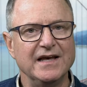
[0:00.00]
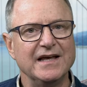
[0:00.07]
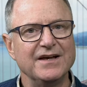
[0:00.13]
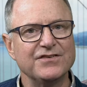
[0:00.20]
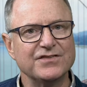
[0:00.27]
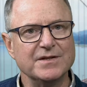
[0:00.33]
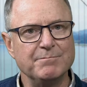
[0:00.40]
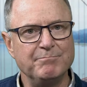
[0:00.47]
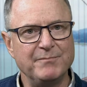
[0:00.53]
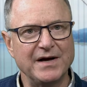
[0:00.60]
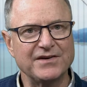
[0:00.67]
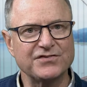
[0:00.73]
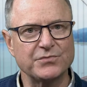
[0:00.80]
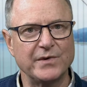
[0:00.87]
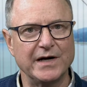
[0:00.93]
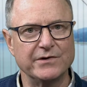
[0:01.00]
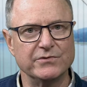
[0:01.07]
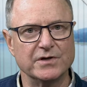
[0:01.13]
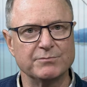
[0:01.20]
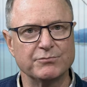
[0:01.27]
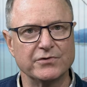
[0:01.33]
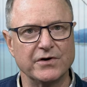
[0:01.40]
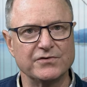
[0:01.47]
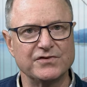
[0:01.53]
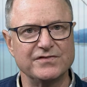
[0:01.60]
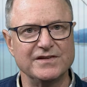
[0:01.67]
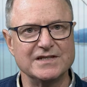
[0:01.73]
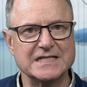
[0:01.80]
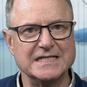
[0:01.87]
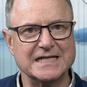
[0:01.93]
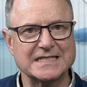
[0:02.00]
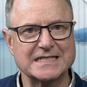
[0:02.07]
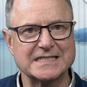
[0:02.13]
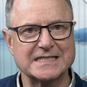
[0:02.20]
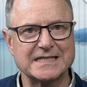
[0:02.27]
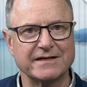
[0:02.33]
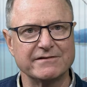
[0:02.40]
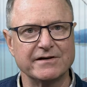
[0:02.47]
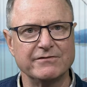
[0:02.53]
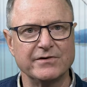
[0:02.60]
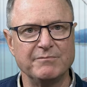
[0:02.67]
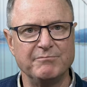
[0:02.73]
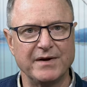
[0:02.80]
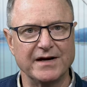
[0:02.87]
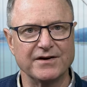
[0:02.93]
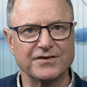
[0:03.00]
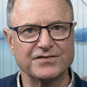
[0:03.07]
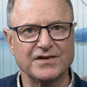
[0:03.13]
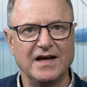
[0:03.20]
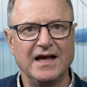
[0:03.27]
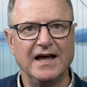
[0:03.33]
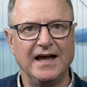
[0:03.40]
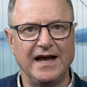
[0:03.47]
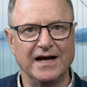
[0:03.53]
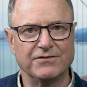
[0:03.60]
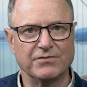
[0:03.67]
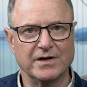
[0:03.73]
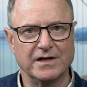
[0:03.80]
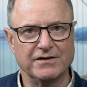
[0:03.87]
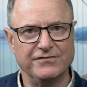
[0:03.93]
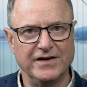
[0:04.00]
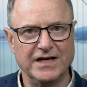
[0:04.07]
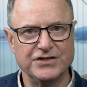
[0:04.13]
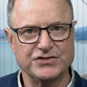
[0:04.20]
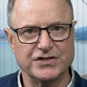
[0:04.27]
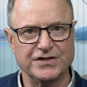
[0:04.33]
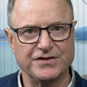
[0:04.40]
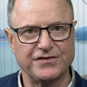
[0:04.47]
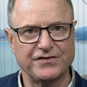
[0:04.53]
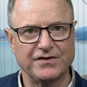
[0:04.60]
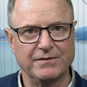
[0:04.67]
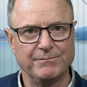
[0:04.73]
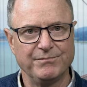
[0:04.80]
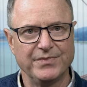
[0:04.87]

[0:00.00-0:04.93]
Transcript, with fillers: is the best way to approach these necessary repairs and renovations